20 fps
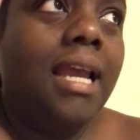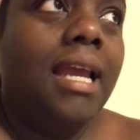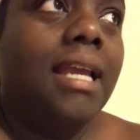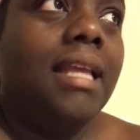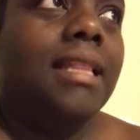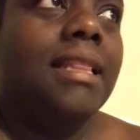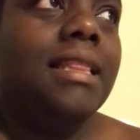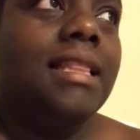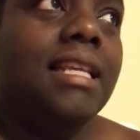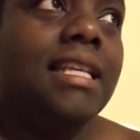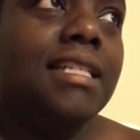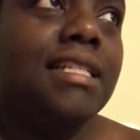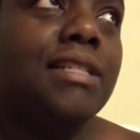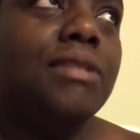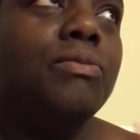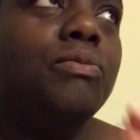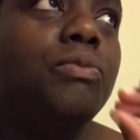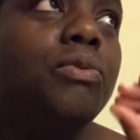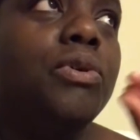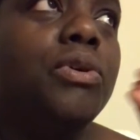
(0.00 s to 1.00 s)
this
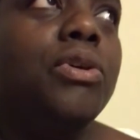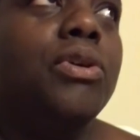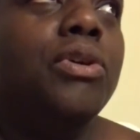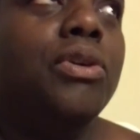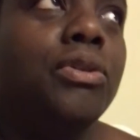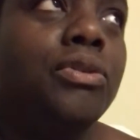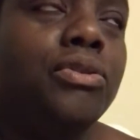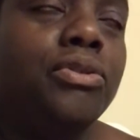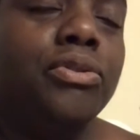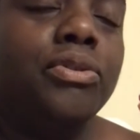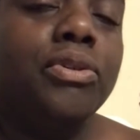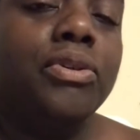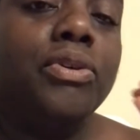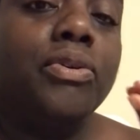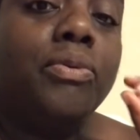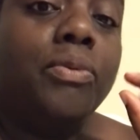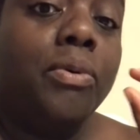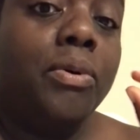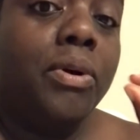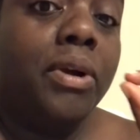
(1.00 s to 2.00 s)
world during
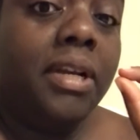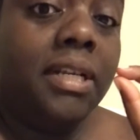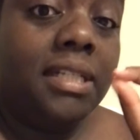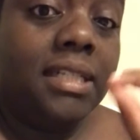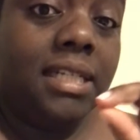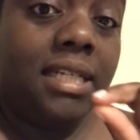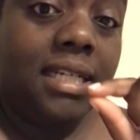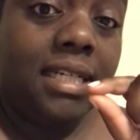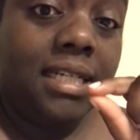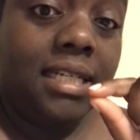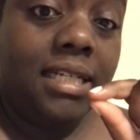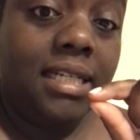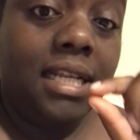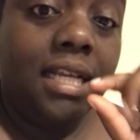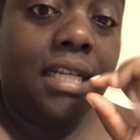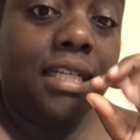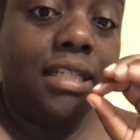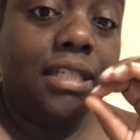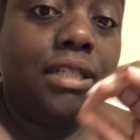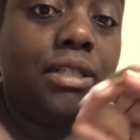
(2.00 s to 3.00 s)
quarantine
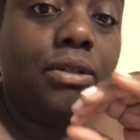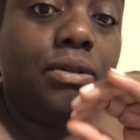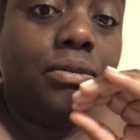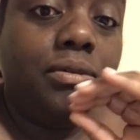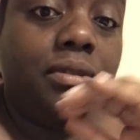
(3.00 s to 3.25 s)
is so